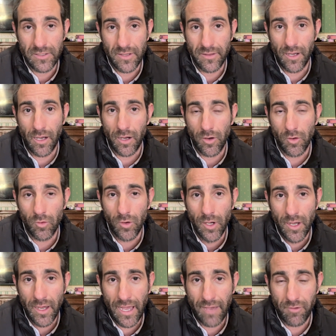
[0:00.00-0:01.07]
So the Arkle,
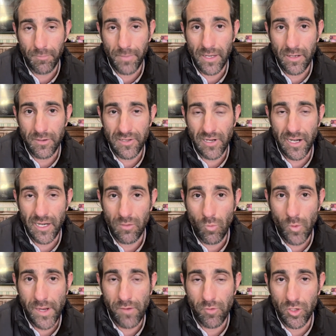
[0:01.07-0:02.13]
having been a slightly
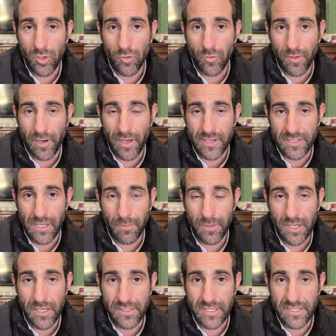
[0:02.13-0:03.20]
weak renewal for the last couple of years,